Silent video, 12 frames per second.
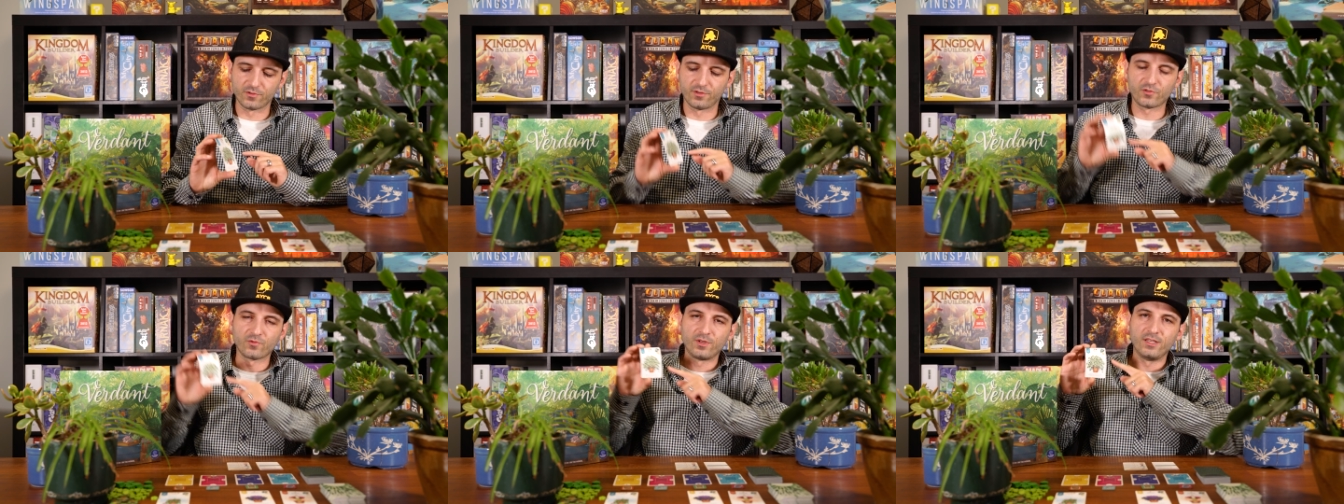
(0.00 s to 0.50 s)
So
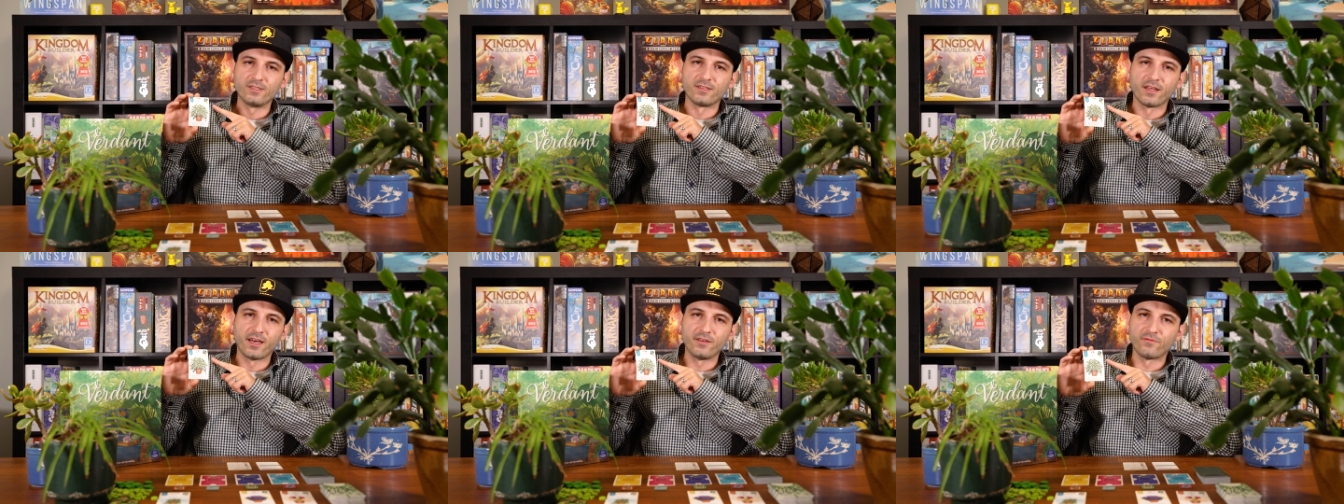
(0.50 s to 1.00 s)
this one needs
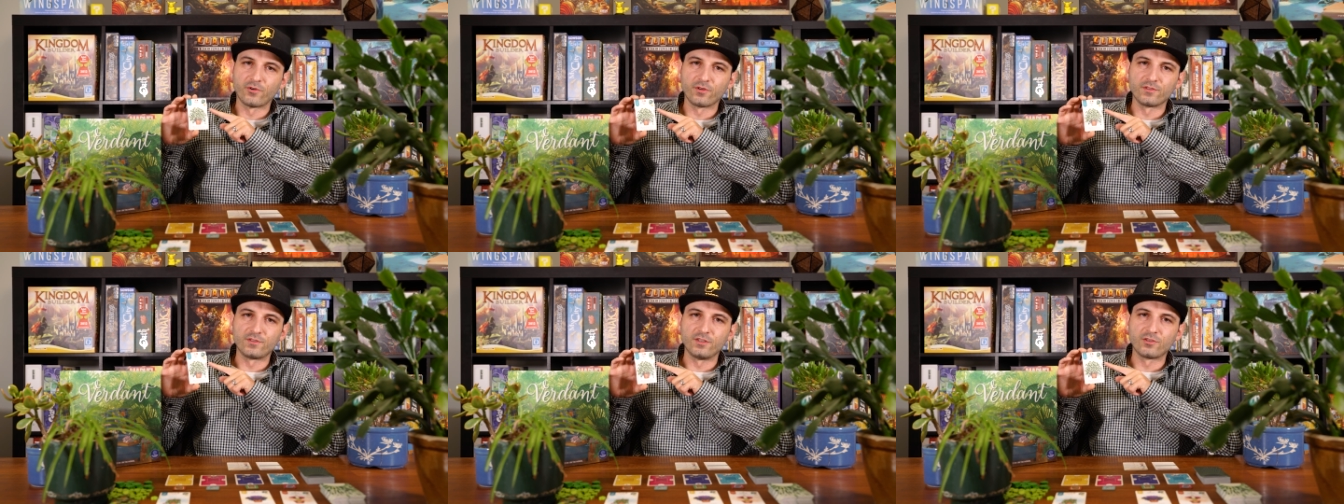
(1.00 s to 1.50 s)
9
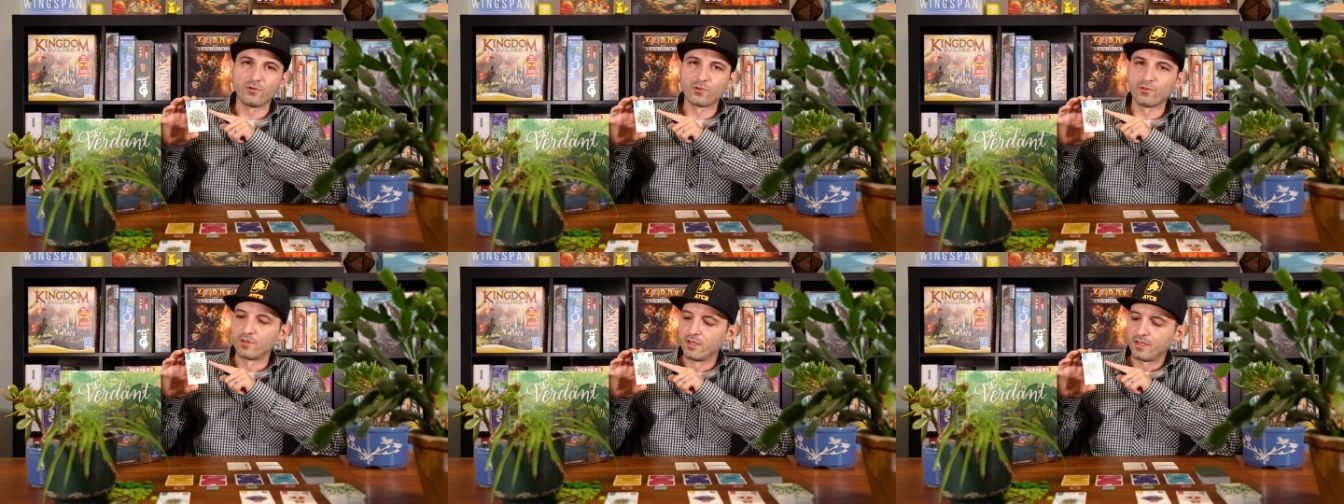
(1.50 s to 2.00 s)
verdancy
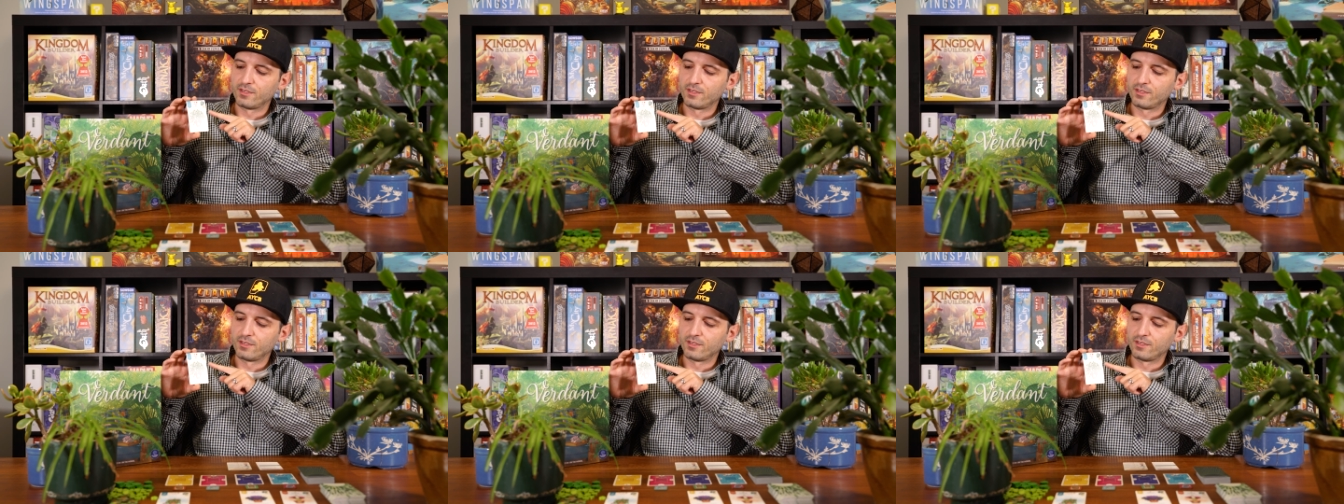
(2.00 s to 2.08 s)
total